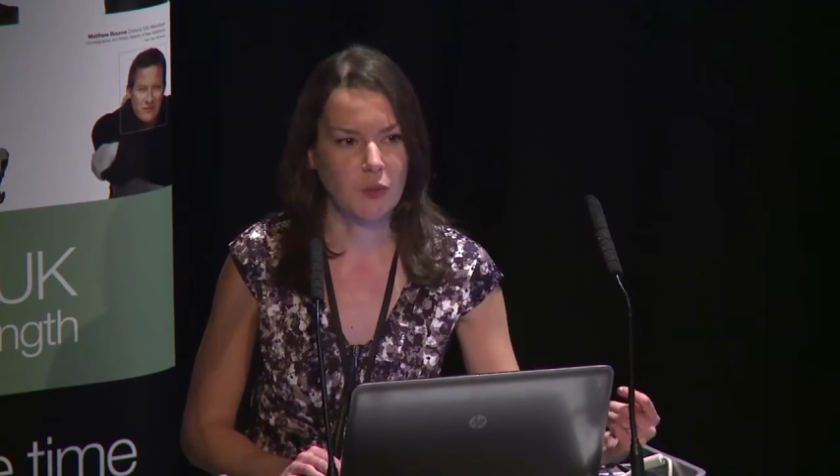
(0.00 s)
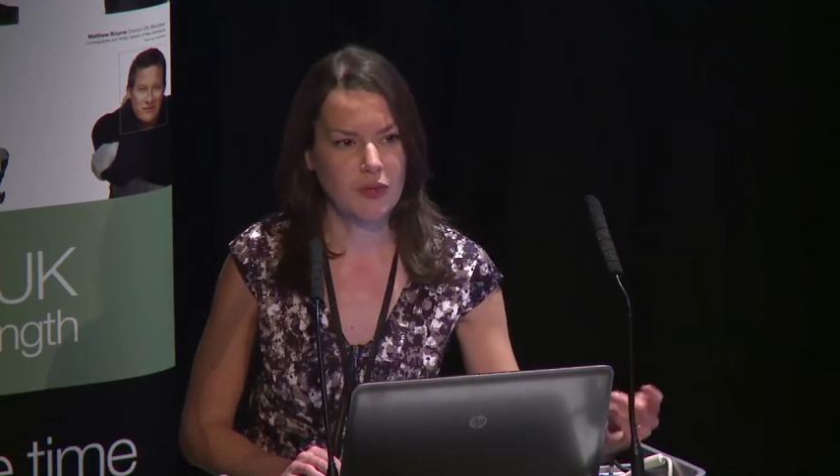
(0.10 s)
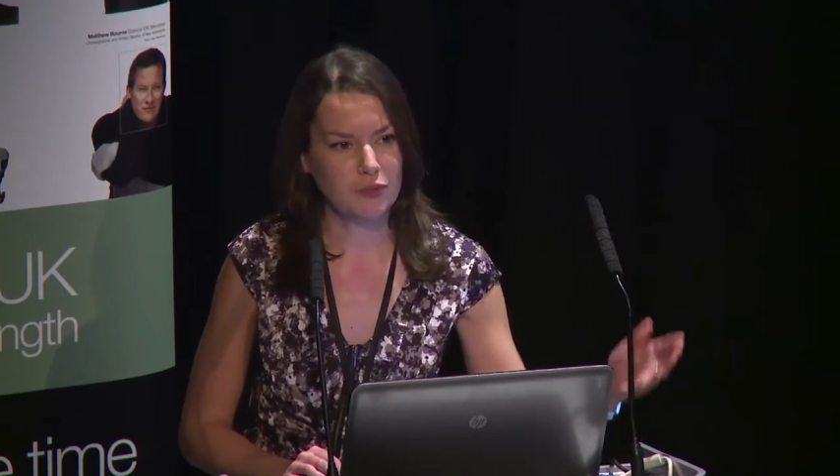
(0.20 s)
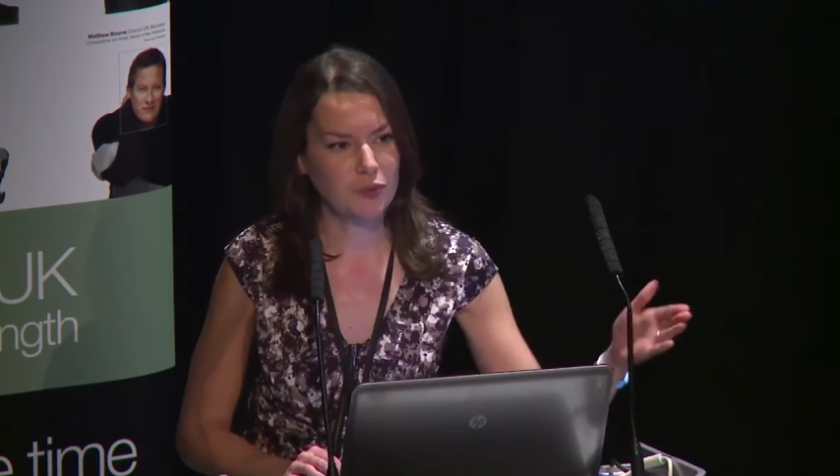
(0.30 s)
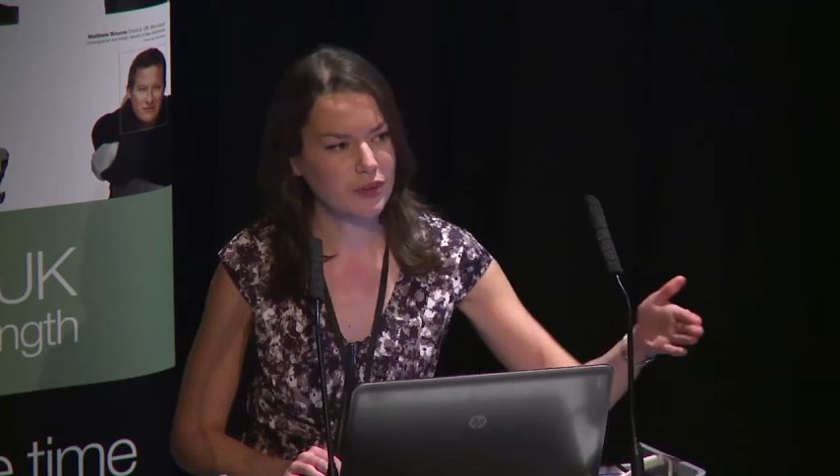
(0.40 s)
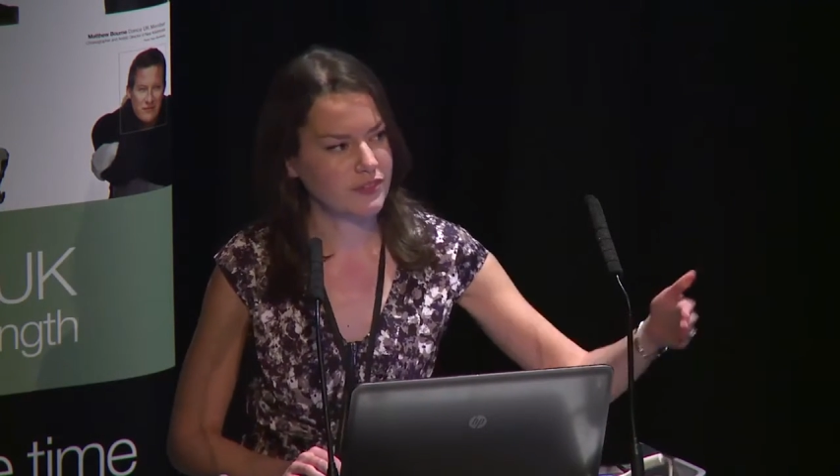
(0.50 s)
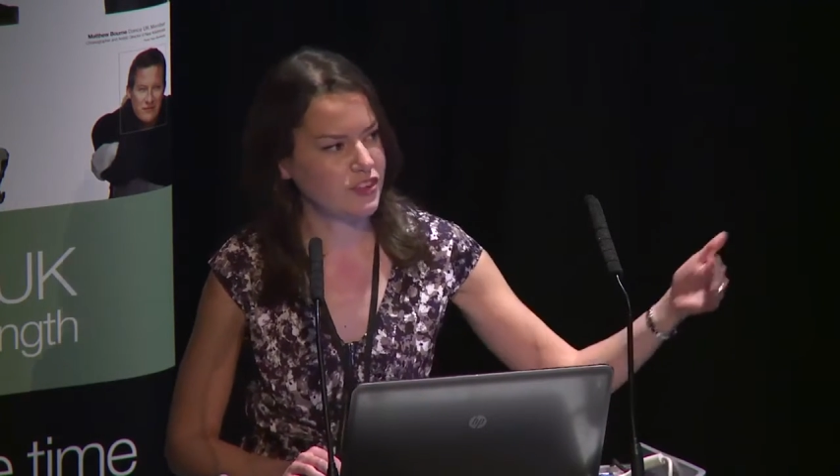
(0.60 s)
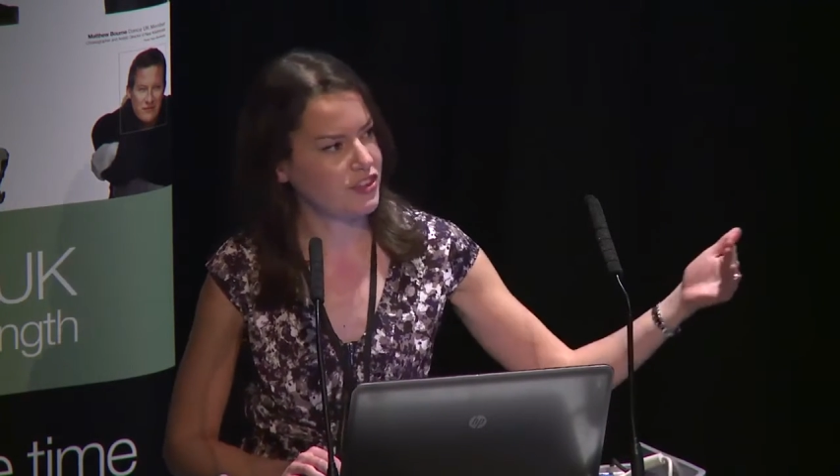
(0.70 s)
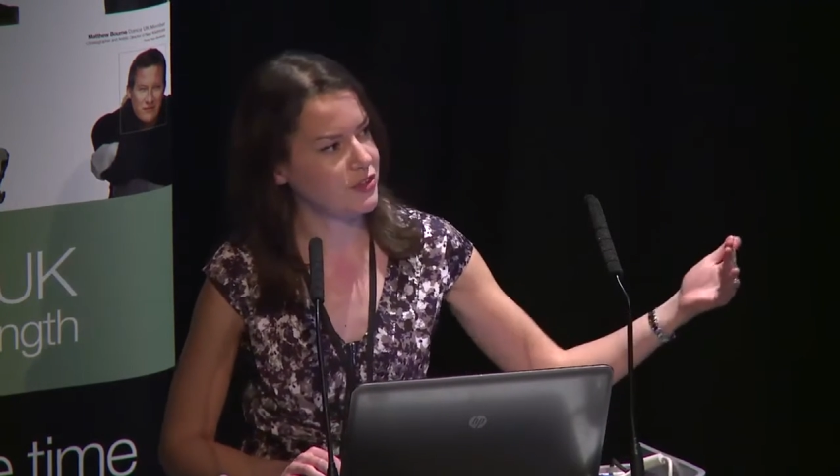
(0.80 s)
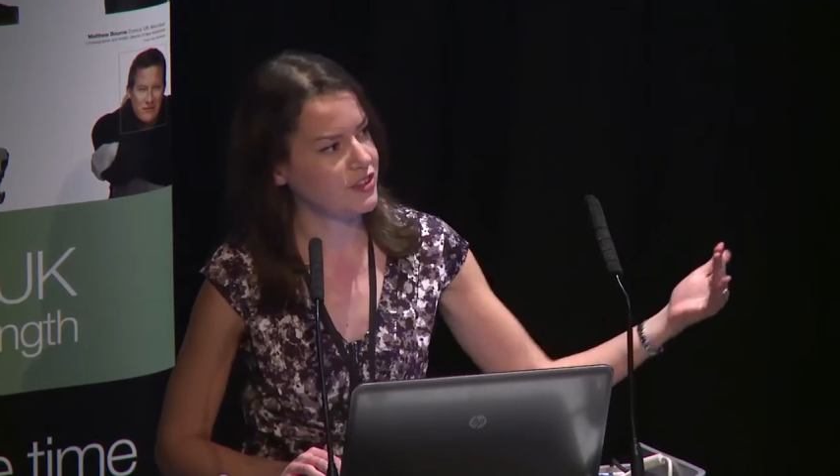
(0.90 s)
Which wall of the
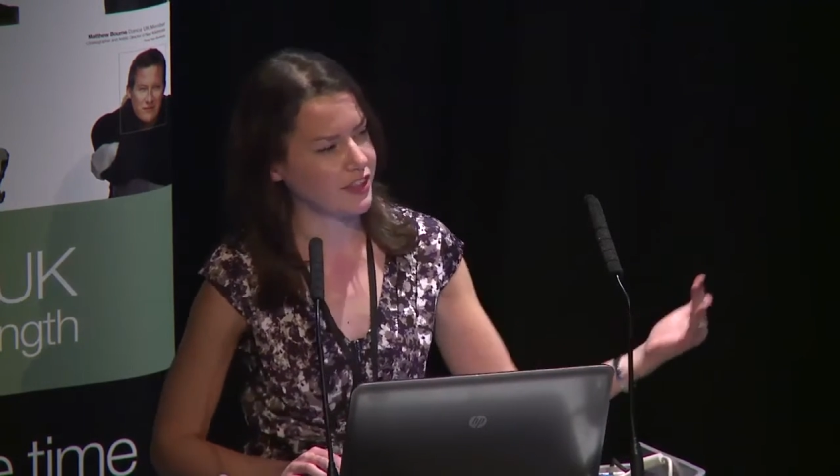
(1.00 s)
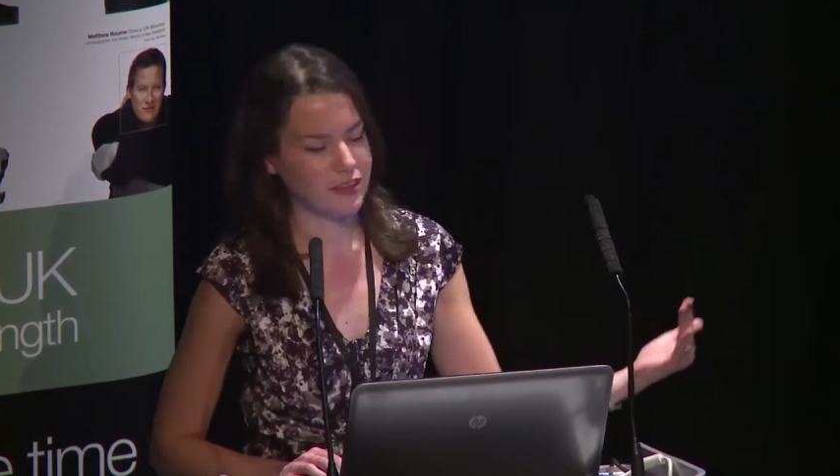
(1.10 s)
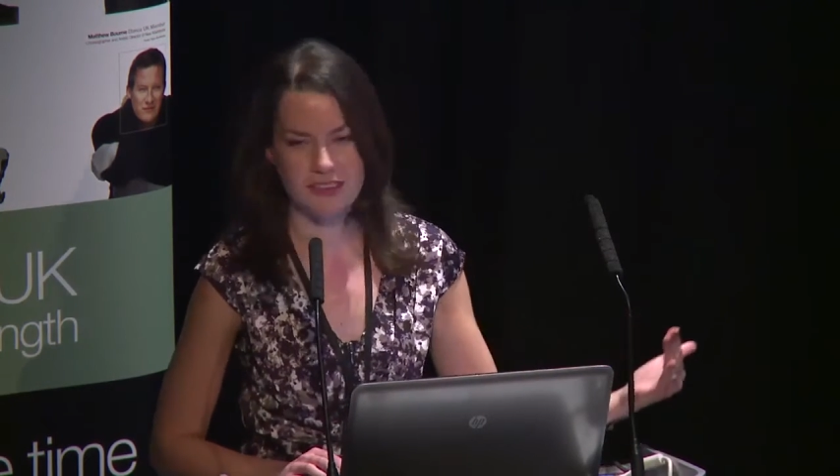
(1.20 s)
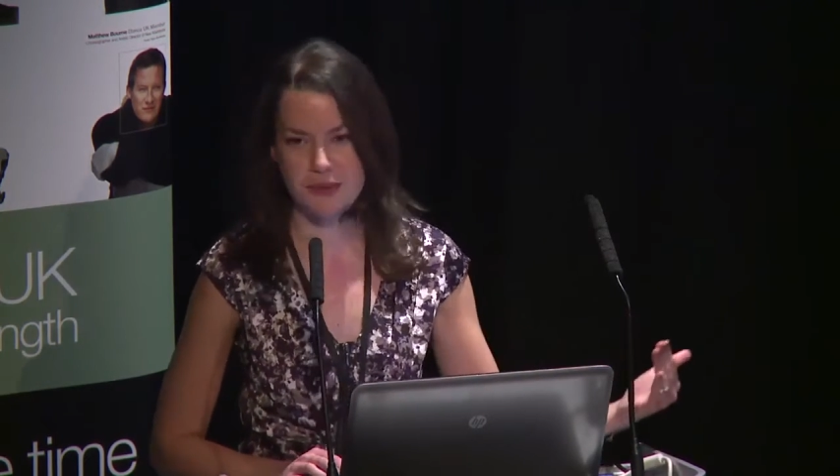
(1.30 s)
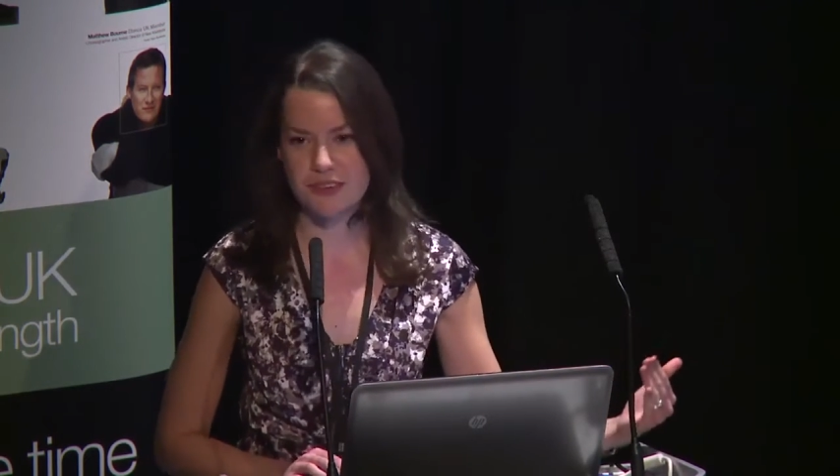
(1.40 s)
studio do